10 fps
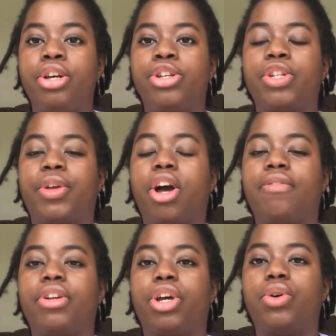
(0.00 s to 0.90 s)
So he
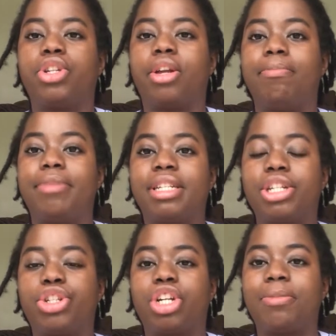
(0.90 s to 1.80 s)
often goes on
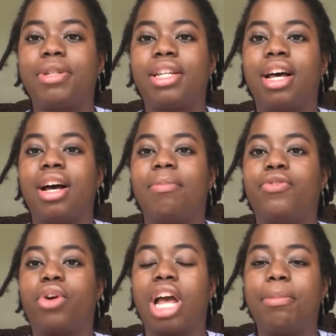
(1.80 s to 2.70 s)
business trips
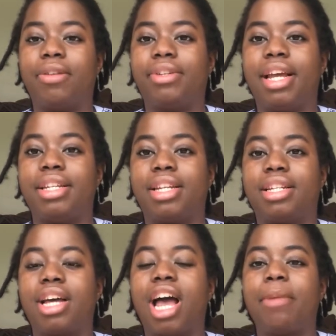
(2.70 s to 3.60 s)
for a couple of days at a
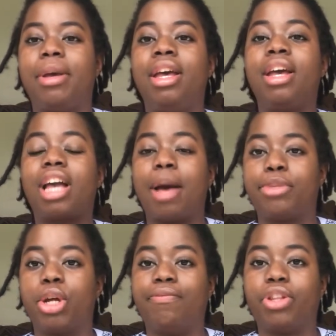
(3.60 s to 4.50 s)
time,
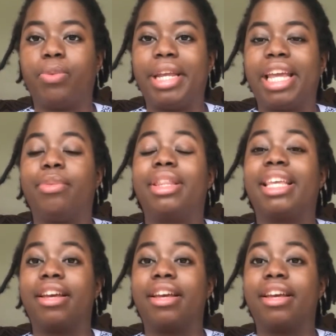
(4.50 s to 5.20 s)
comes home for the weekend with